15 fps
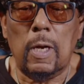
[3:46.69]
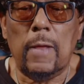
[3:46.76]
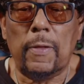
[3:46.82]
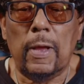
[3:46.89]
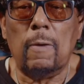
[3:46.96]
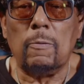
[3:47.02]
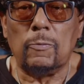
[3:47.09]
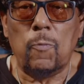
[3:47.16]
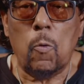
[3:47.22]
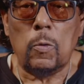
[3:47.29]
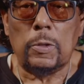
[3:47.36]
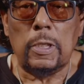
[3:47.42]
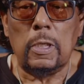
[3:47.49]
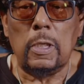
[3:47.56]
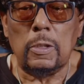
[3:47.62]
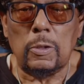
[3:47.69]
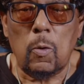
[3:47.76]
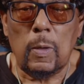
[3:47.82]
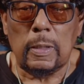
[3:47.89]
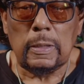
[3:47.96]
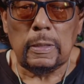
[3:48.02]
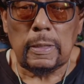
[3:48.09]
I think I was 14 years
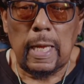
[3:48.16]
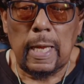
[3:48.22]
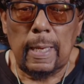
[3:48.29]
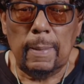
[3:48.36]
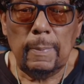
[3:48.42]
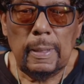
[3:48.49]
old at the time.